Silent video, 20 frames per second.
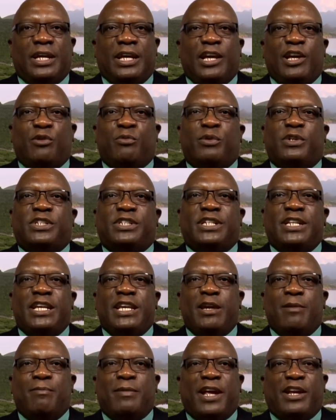It would
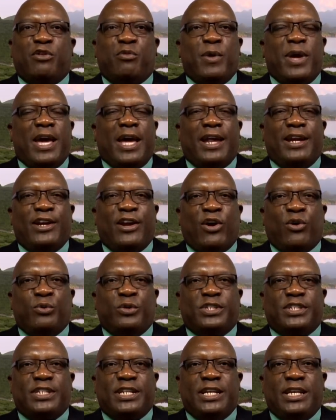seem that we are now
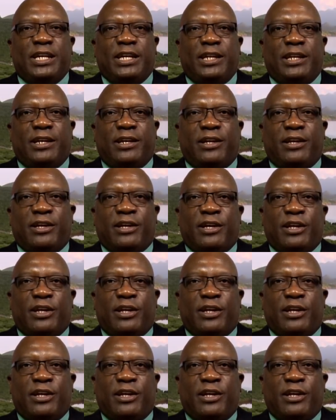seeing